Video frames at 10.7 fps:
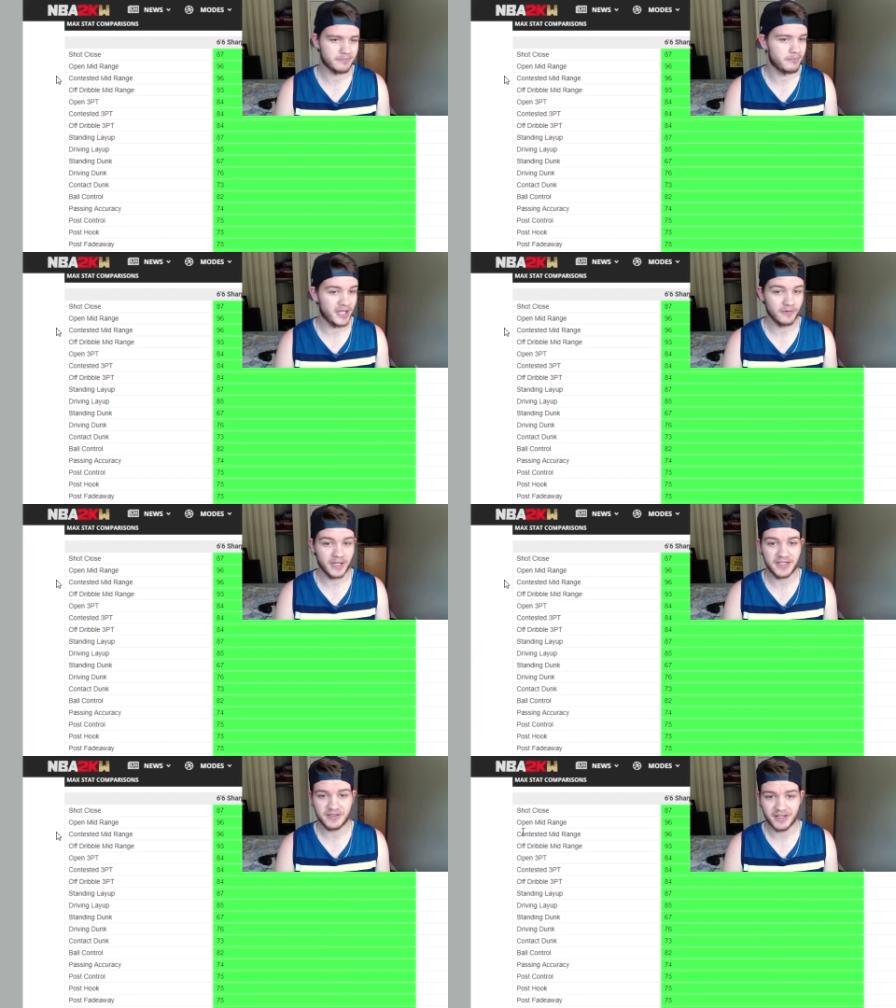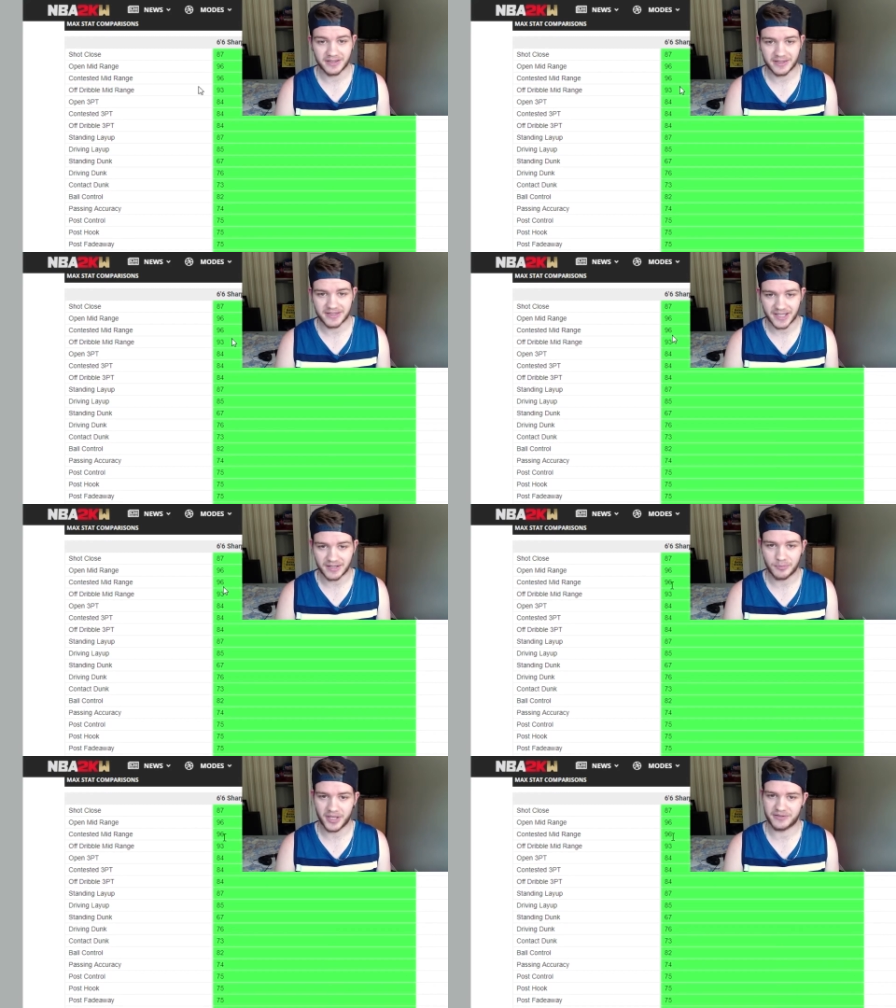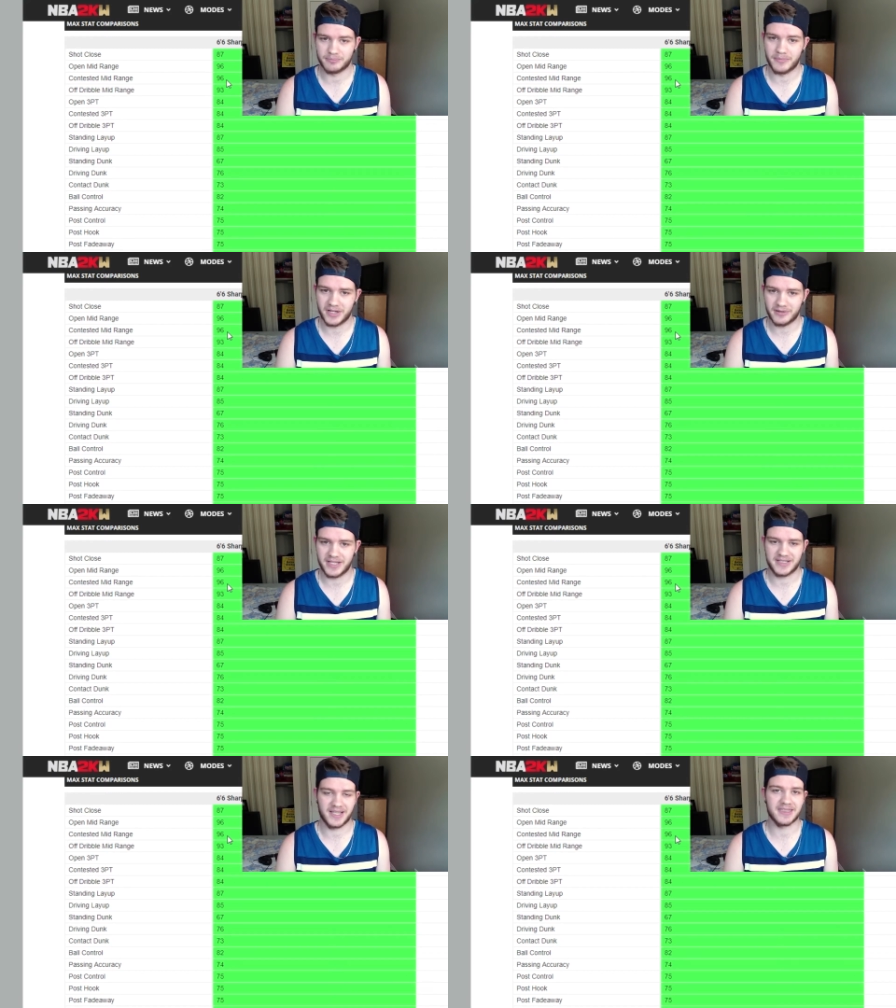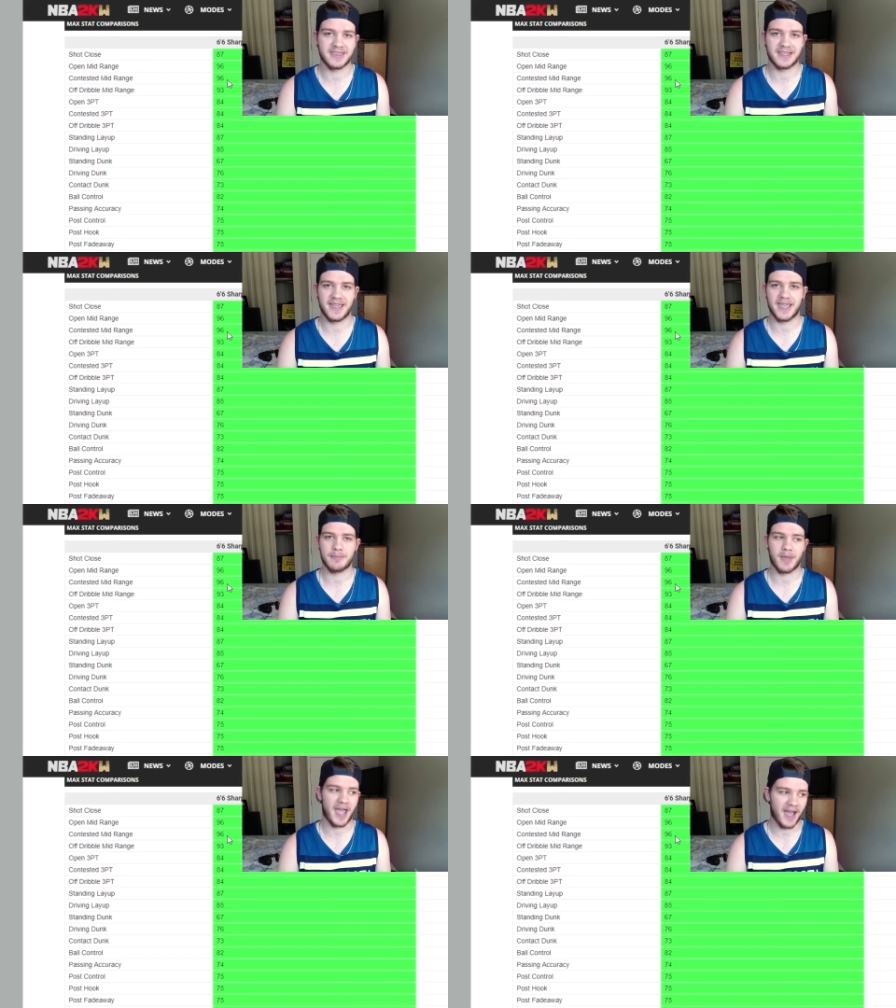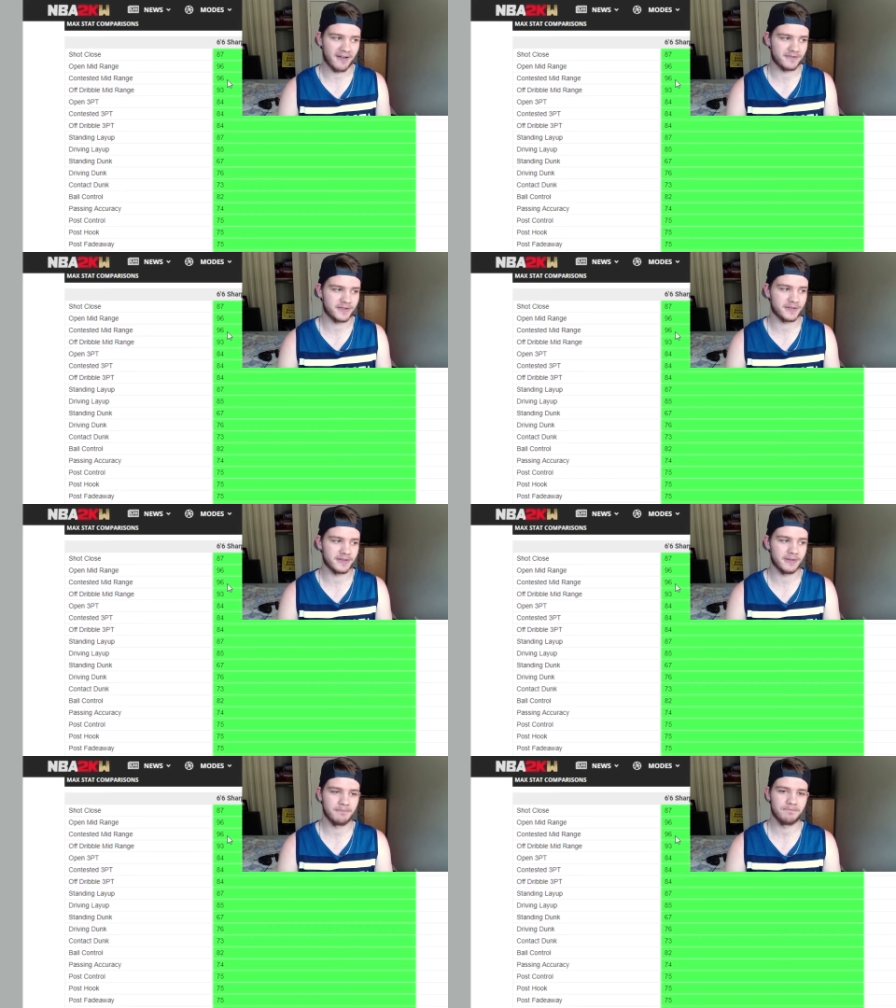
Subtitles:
Mid range, you got the second best mid range in the game after